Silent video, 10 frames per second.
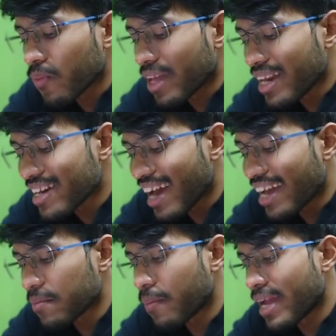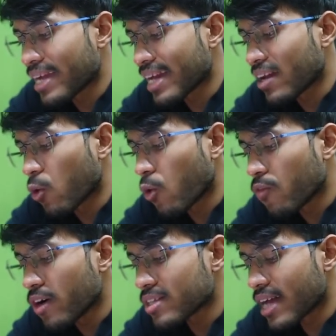inclined plate and
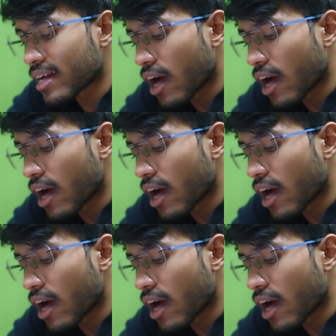over that